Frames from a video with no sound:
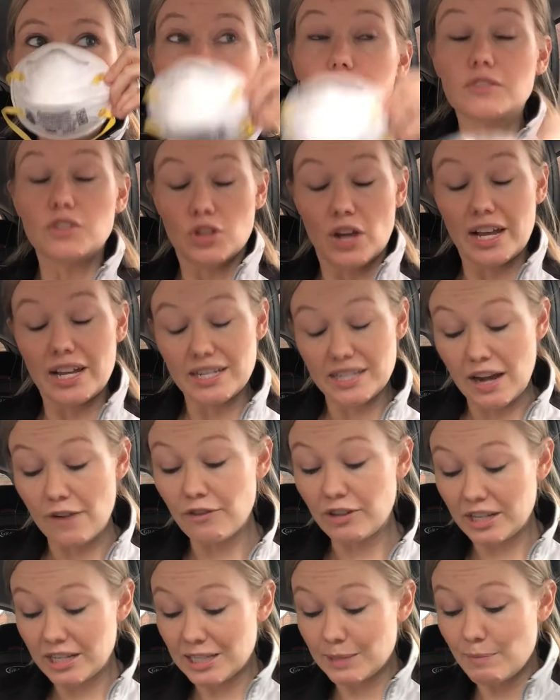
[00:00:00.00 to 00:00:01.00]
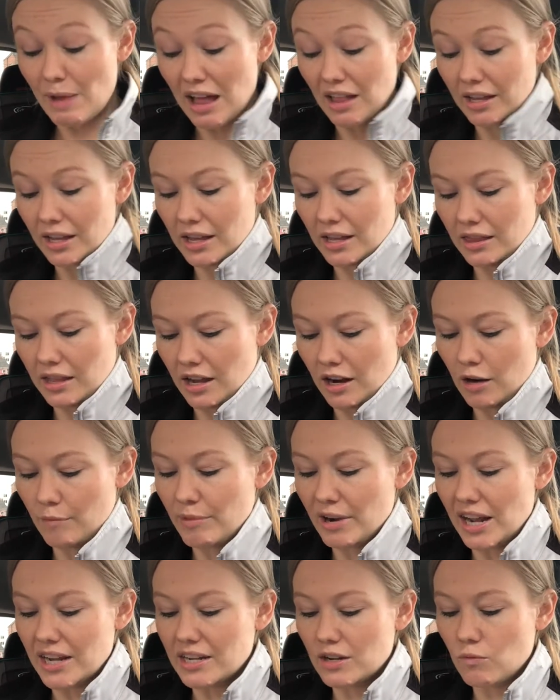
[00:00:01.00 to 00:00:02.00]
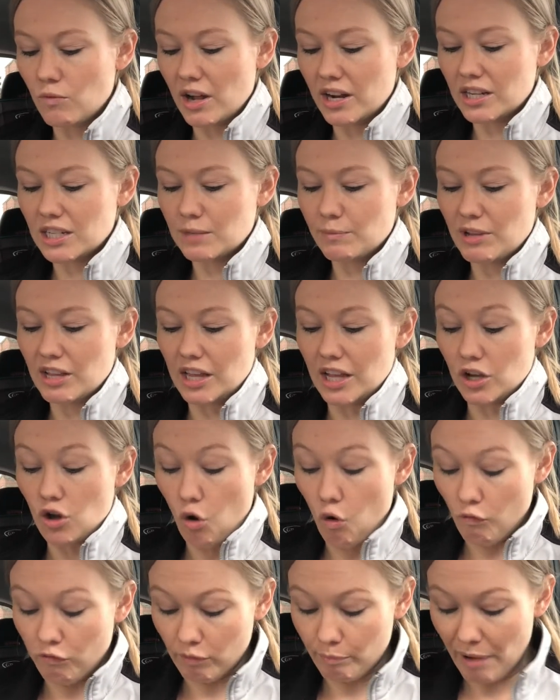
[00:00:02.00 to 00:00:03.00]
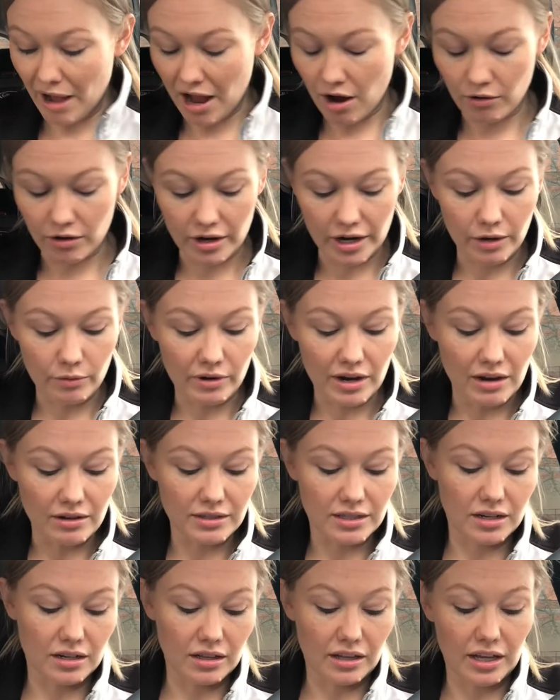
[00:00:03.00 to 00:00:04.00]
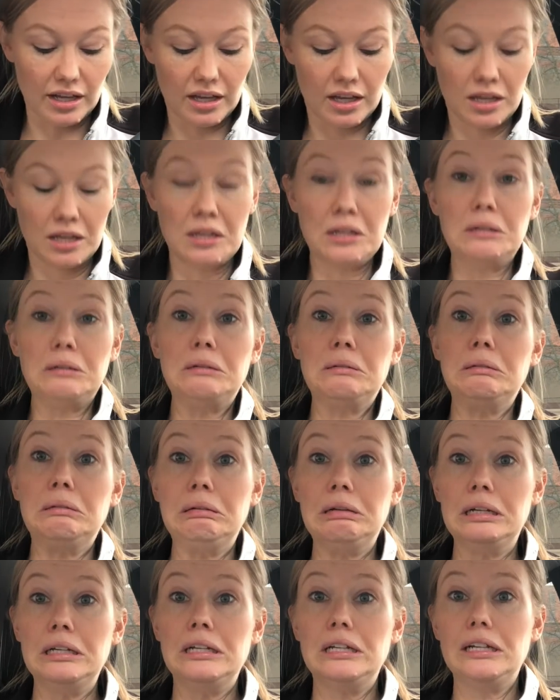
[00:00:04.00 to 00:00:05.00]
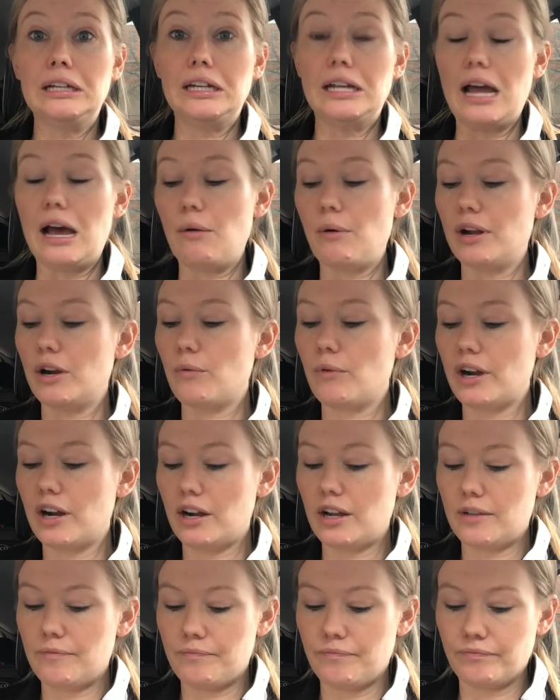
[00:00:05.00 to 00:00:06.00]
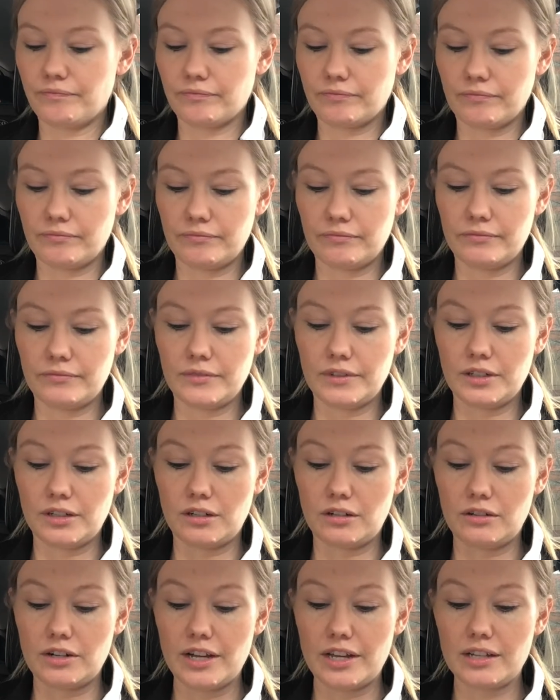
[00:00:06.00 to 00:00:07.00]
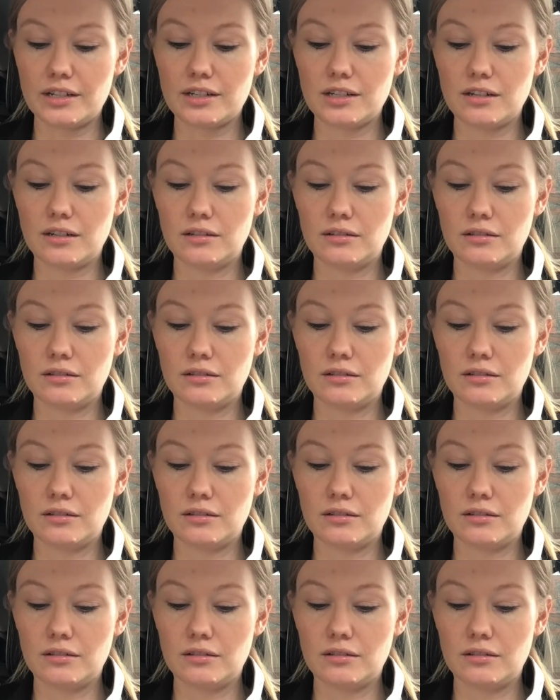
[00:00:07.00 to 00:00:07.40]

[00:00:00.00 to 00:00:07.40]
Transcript: so I can definitely smell it in there, but I didn't want it to be like overpowering where I was going to like not want to wear it. All right.